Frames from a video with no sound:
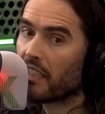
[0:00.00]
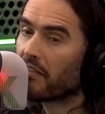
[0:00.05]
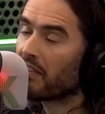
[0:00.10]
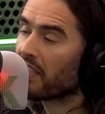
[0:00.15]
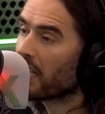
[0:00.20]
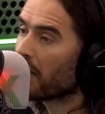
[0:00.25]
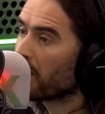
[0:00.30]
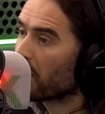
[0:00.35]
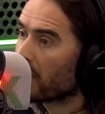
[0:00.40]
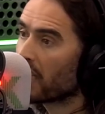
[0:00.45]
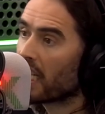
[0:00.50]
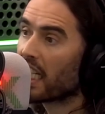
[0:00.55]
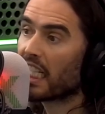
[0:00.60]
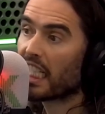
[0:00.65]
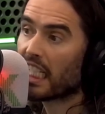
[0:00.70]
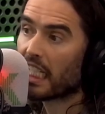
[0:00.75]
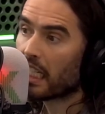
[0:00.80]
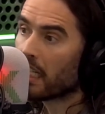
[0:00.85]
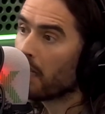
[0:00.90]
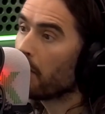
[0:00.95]
There is
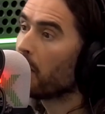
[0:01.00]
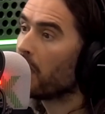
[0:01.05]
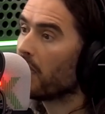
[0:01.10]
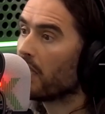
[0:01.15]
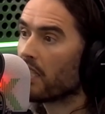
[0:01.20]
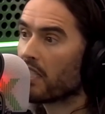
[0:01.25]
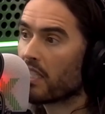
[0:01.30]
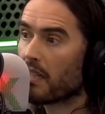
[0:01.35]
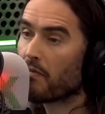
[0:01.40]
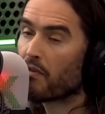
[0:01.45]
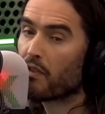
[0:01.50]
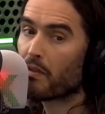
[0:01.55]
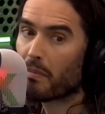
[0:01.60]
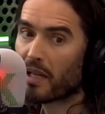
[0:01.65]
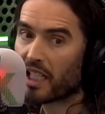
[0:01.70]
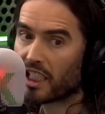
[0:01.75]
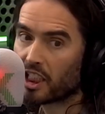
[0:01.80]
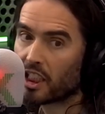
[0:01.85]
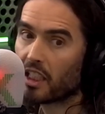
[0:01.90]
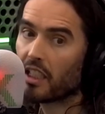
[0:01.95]
evidently limitless
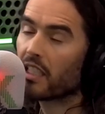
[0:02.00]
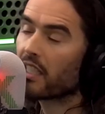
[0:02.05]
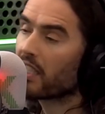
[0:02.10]
information.